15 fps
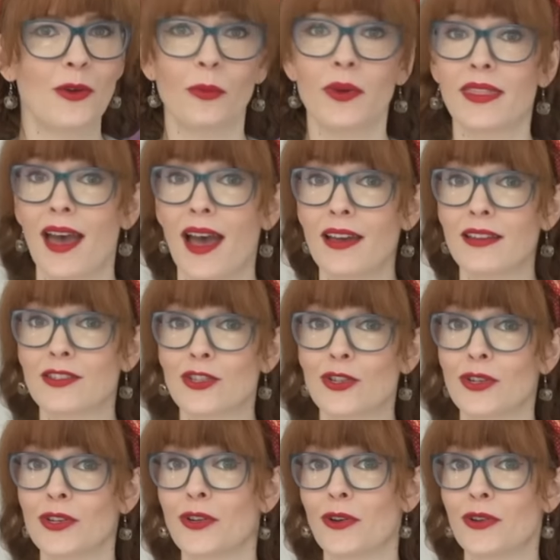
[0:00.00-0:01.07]
without
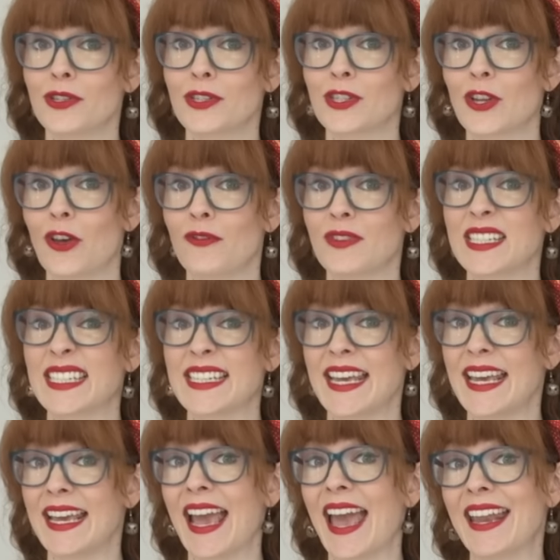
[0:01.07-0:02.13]
Tutanota's server
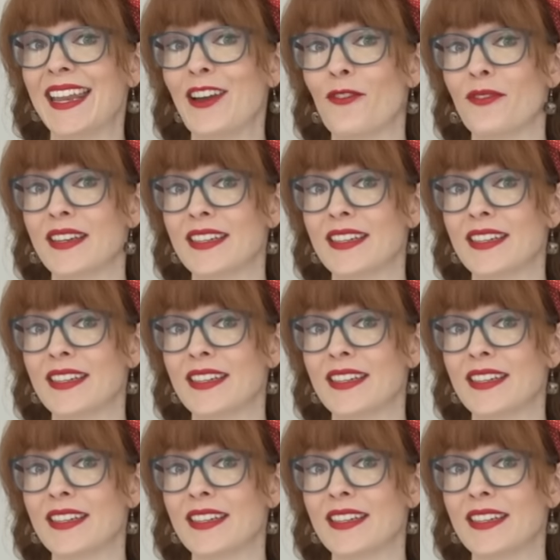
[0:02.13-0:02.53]
seeing any of